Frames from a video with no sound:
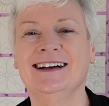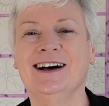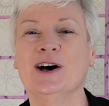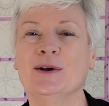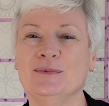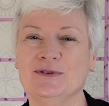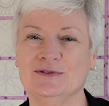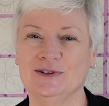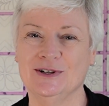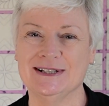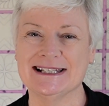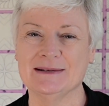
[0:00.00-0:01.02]
I hope you've
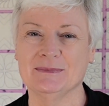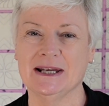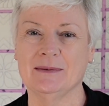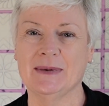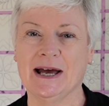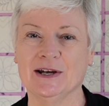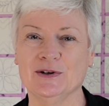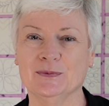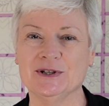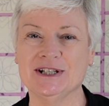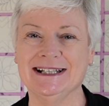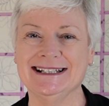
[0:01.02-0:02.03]
learned something about your
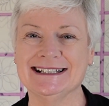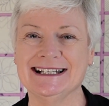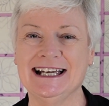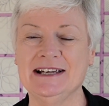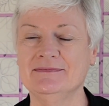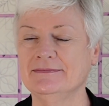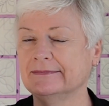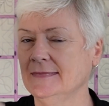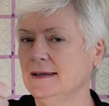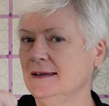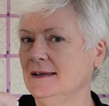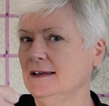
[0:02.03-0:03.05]
machine today.
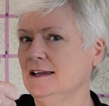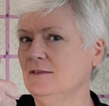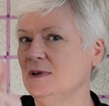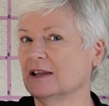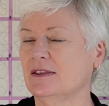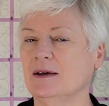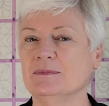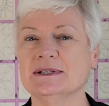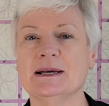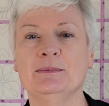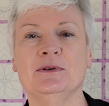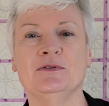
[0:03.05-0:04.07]
Give me a thumbs
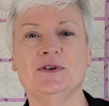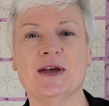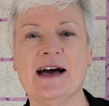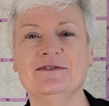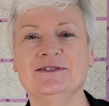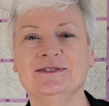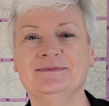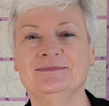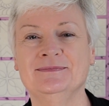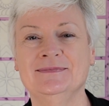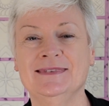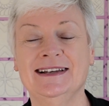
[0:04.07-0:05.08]
up if you have,
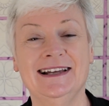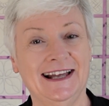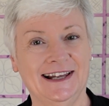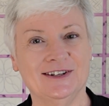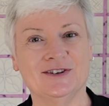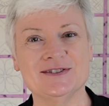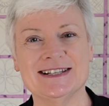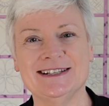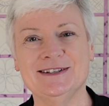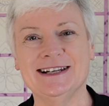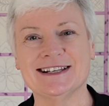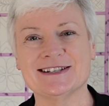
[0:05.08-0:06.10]
and I'll see
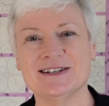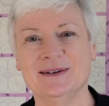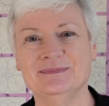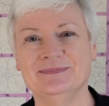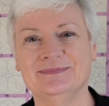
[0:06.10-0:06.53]
you next time.